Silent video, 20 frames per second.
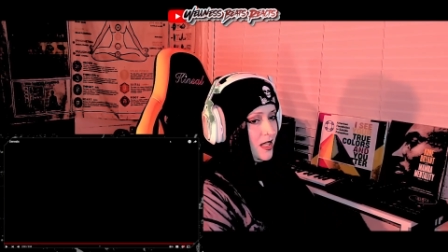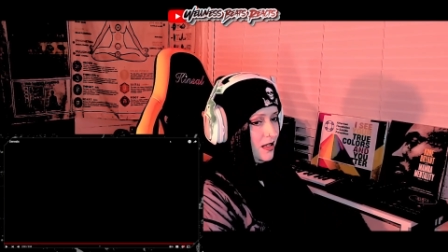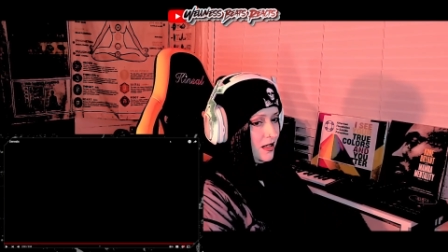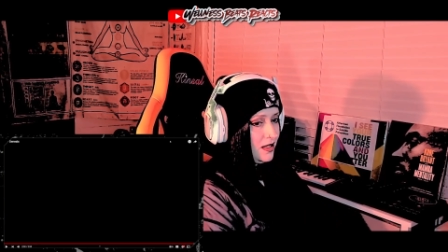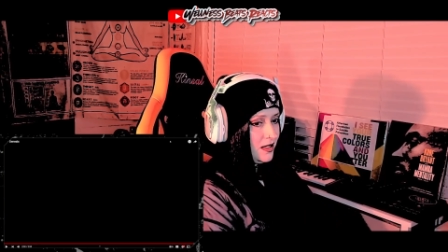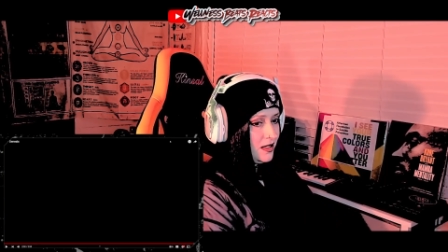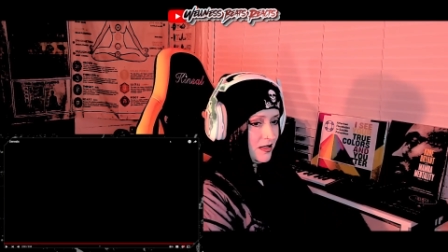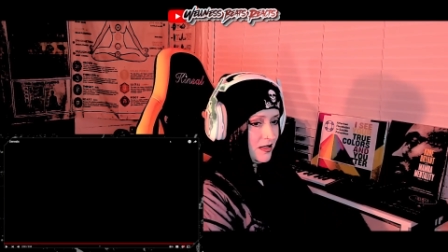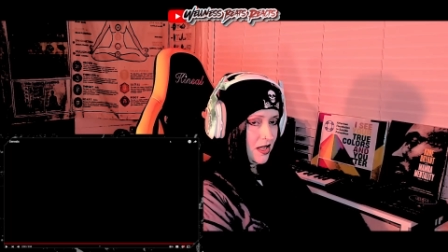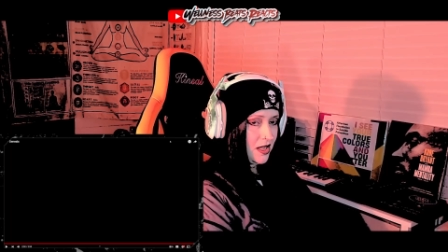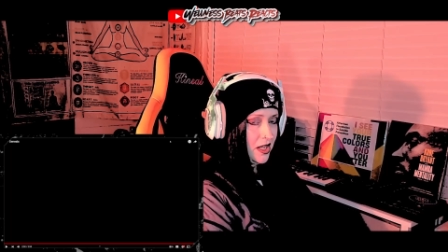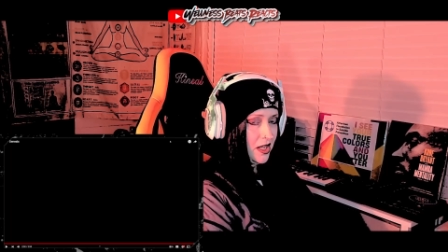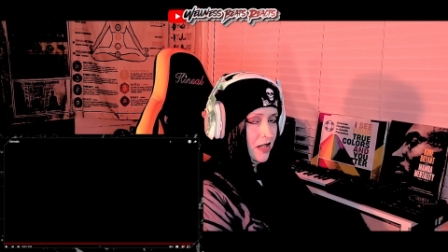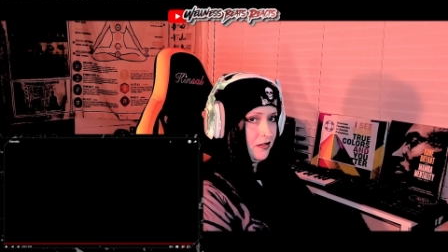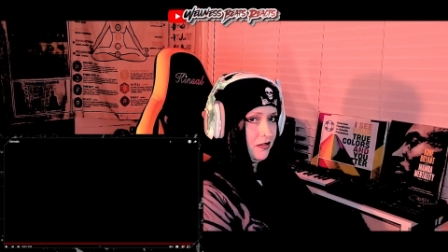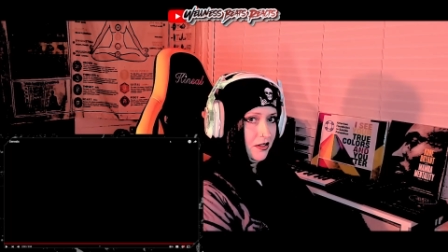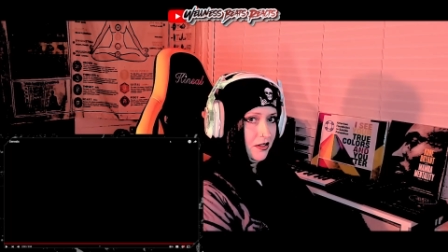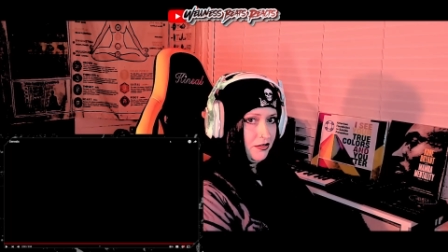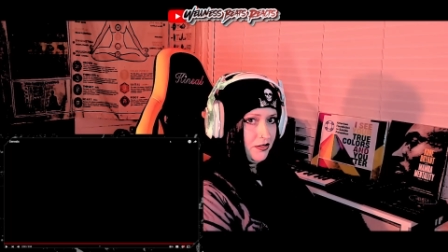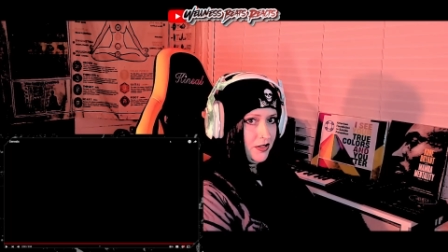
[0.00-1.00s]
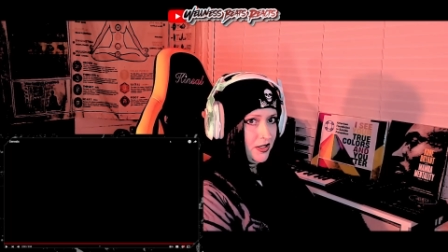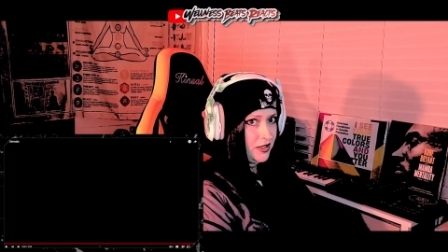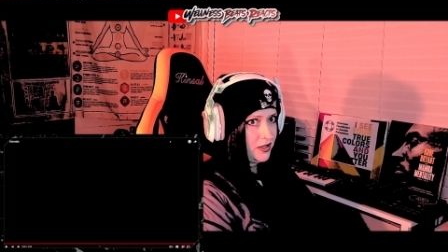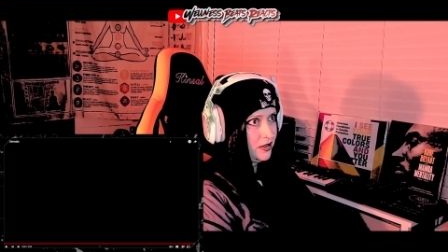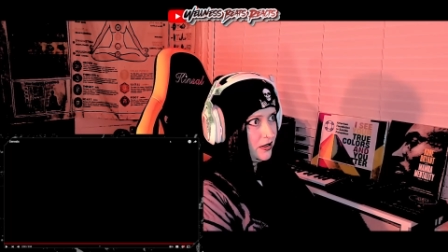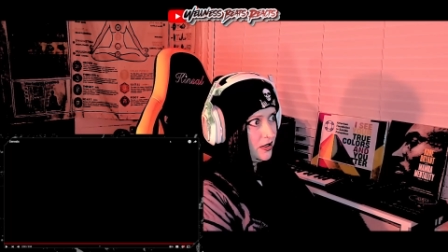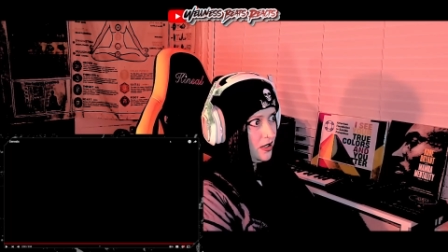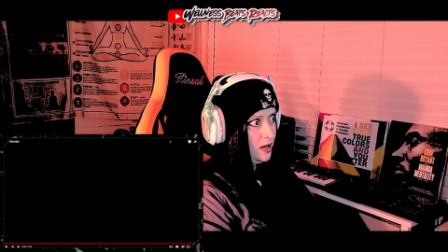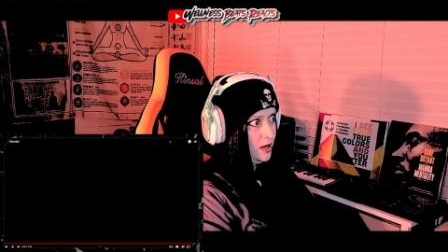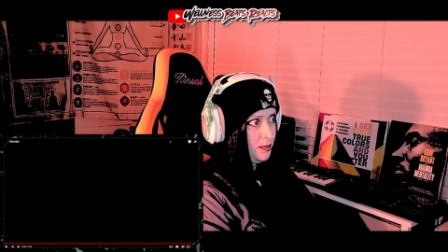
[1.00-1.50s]
it's a heavy fucking
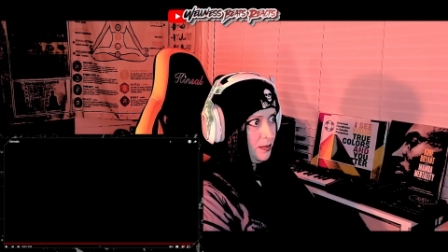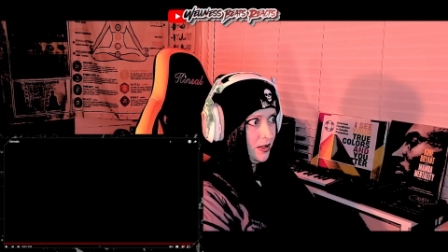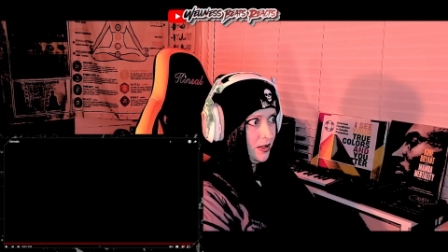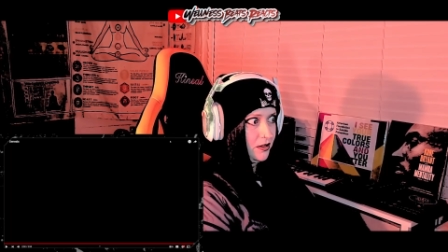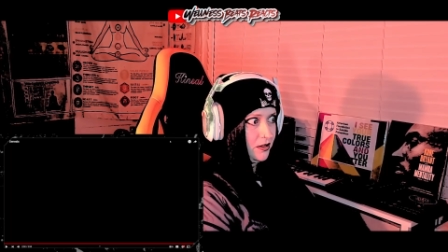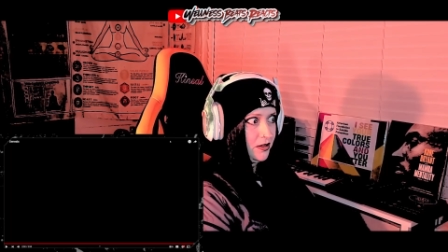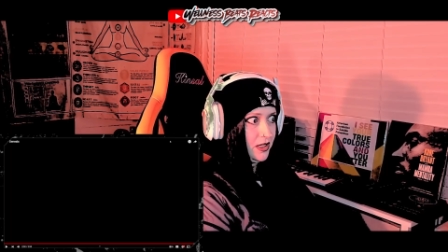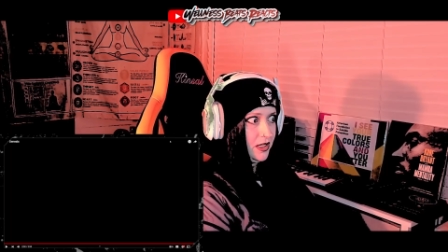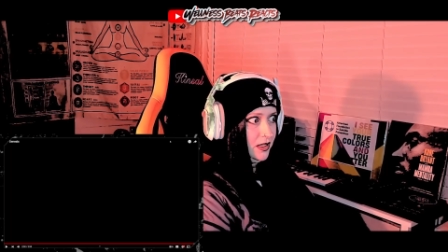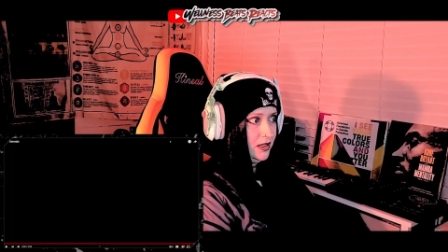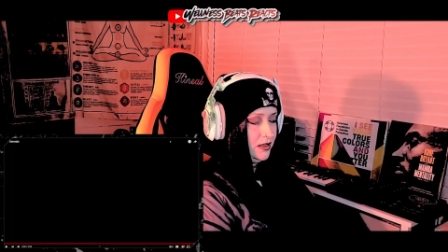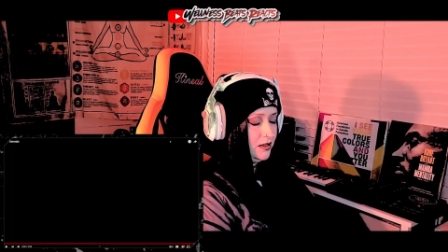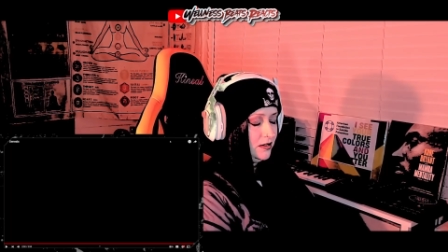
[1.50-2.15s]
topic, right?